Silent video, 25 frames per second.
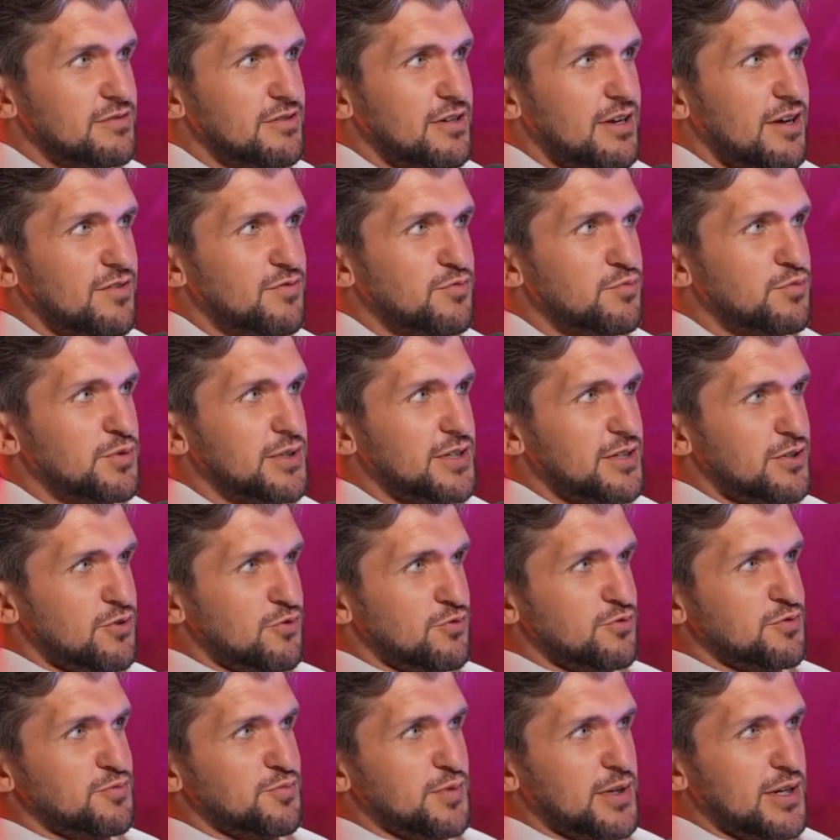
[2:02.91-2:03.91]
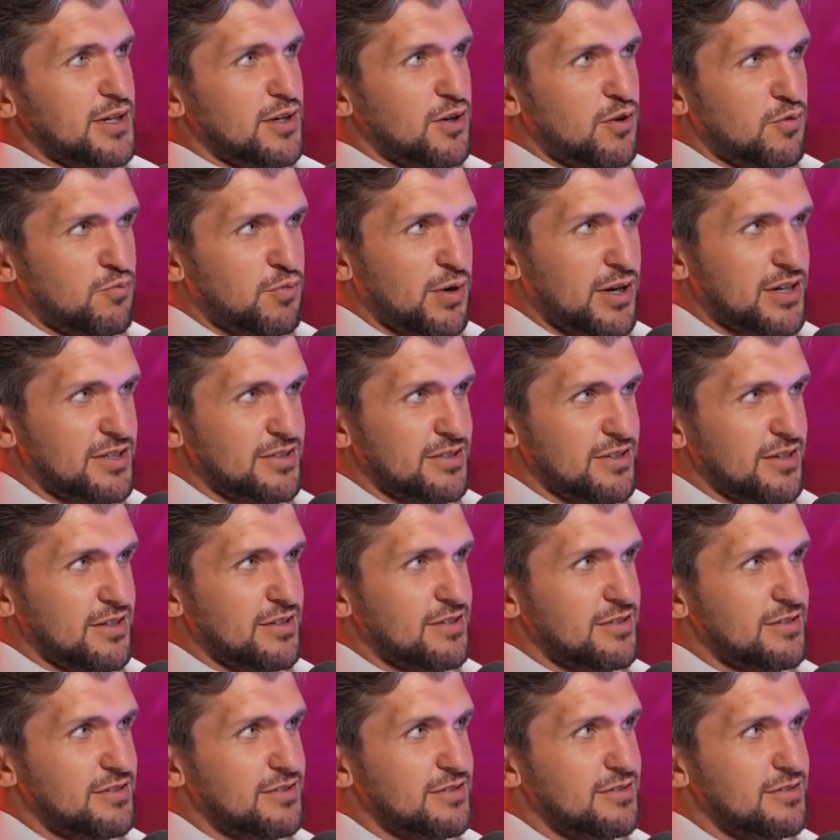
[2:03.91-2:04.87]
everybody calls me Obadiah,